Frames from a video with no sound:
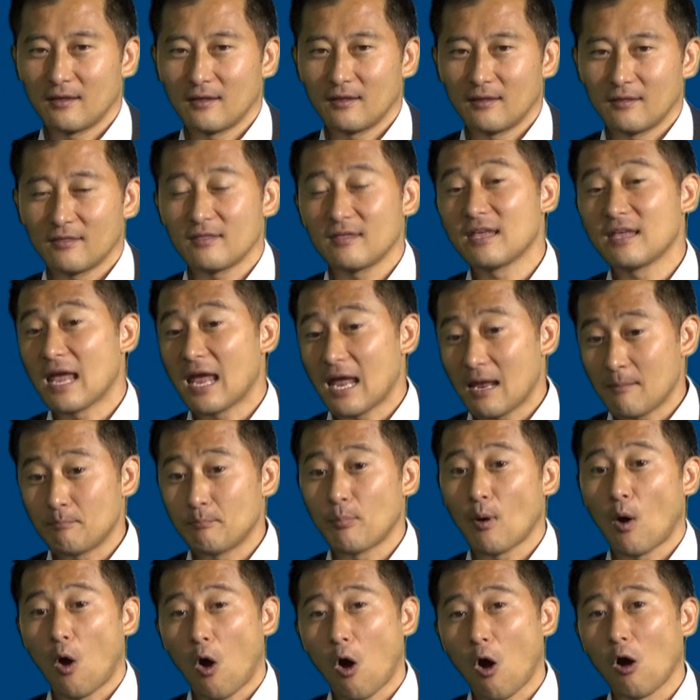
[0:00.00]
the 8
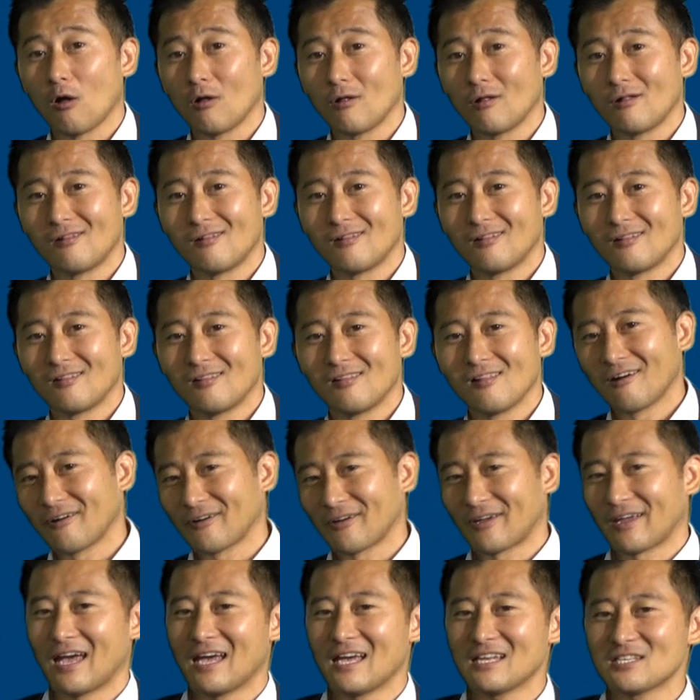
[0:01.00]
ball.
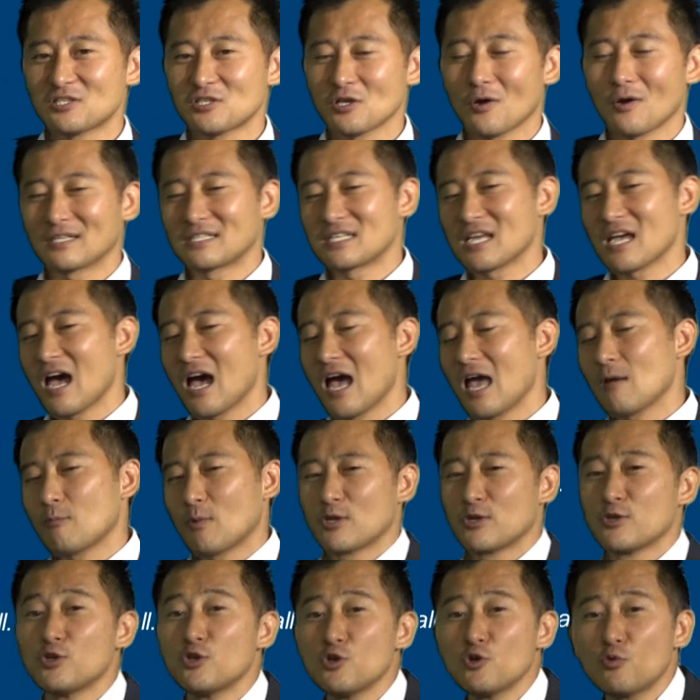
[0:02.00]
Okay, so a time when
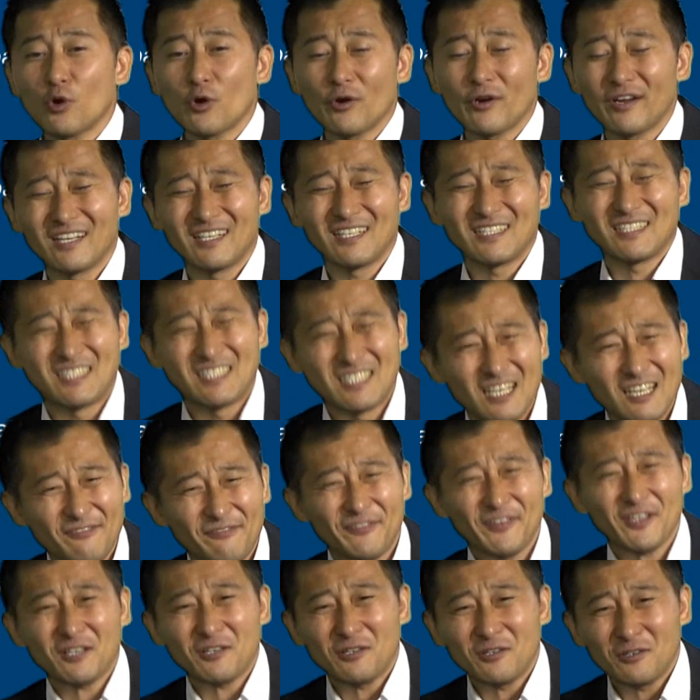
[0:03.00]
you were in a
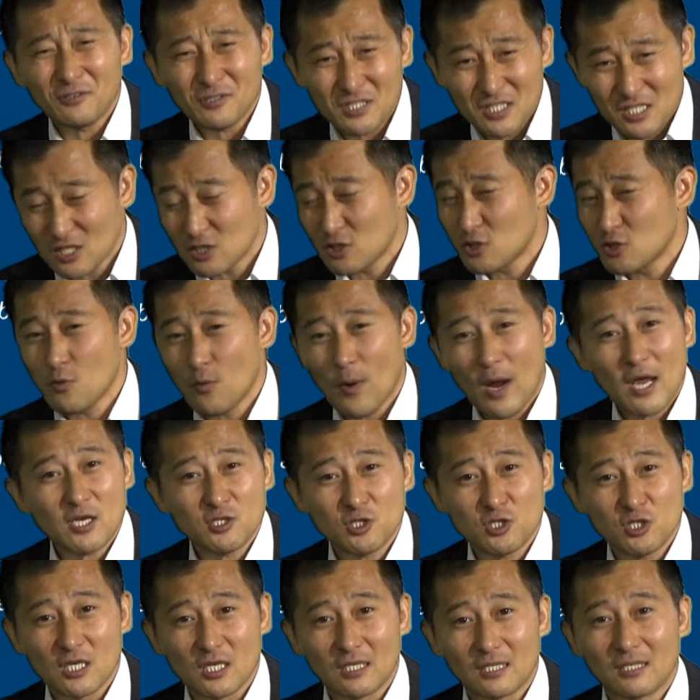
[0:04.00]
difficult
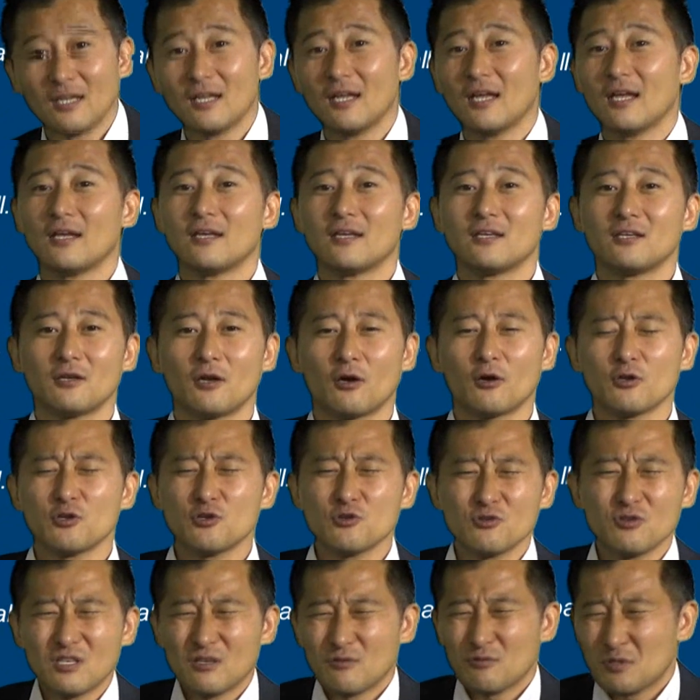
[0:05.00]
situation. You know,
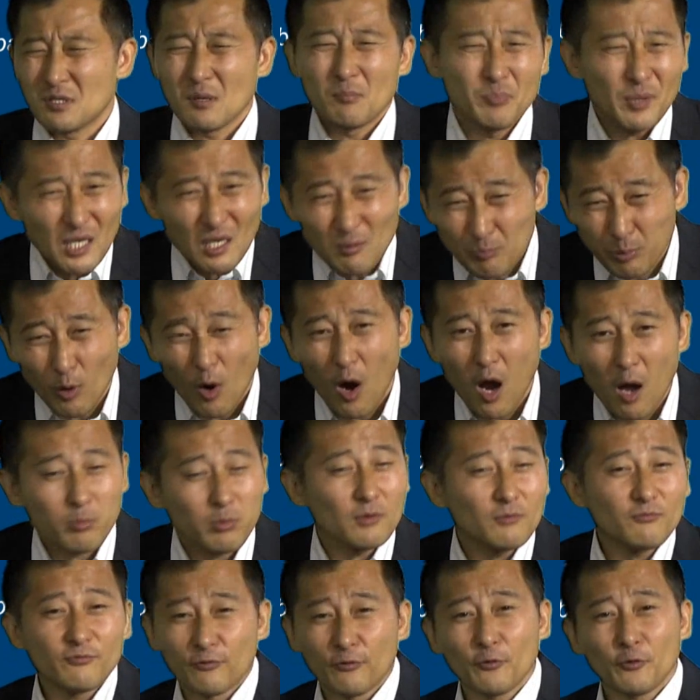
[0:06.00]
it was a big
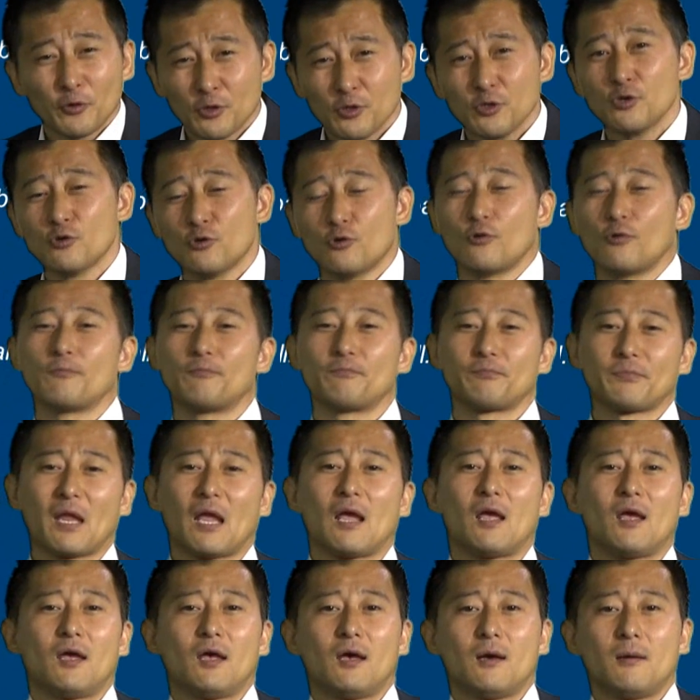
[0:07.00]
problem for you.
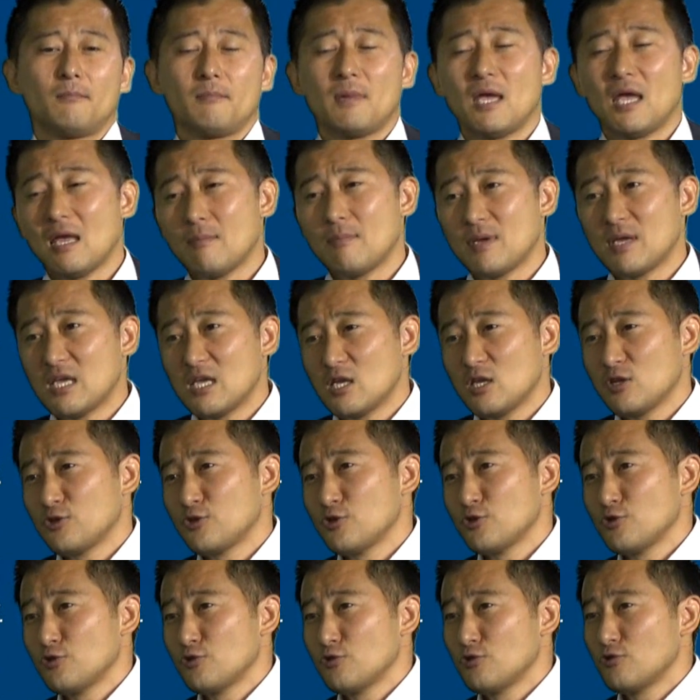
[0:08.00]
Maybe
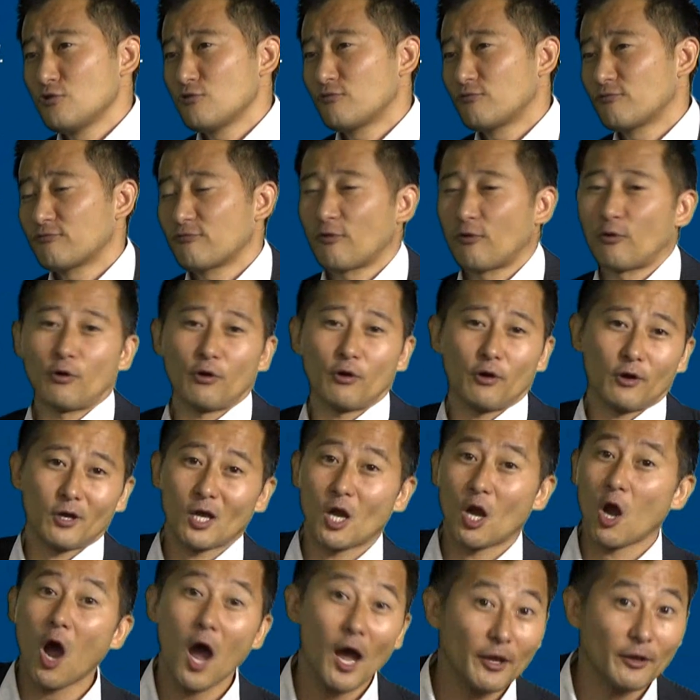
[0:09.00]
you
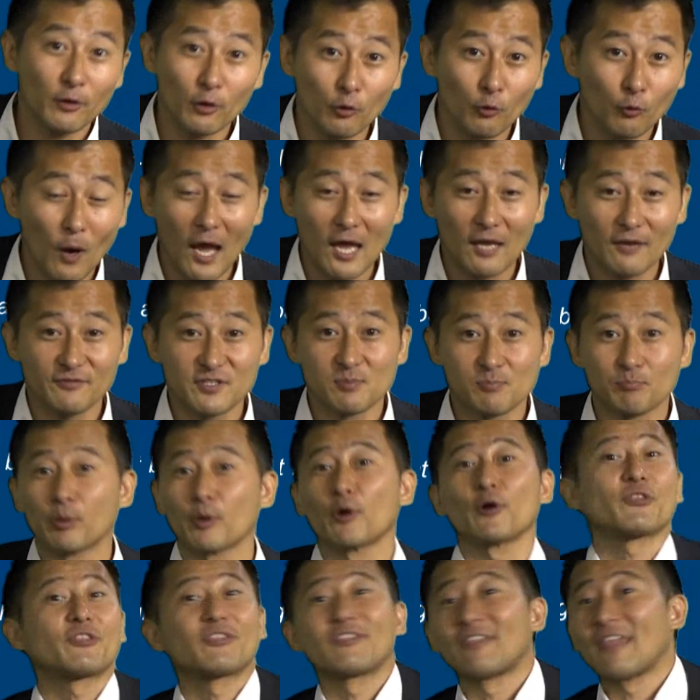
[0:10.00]
forgot your wife's
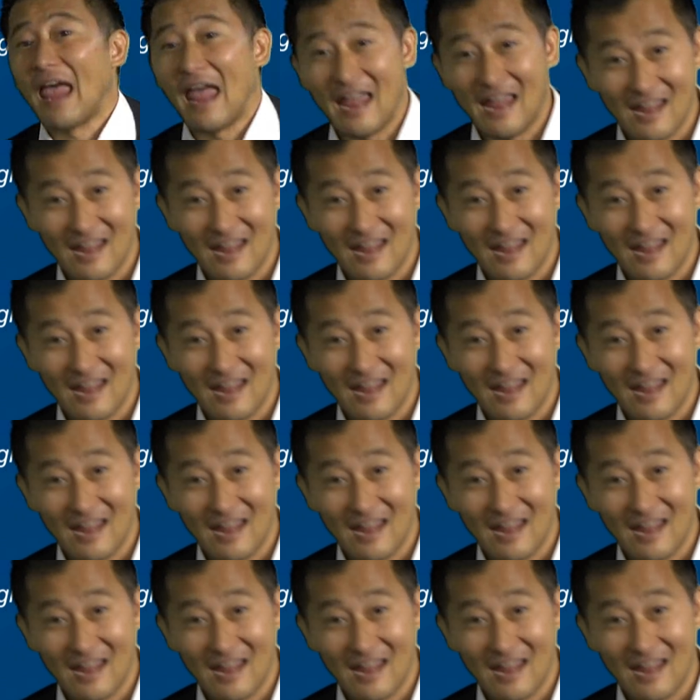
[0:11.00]
birthday.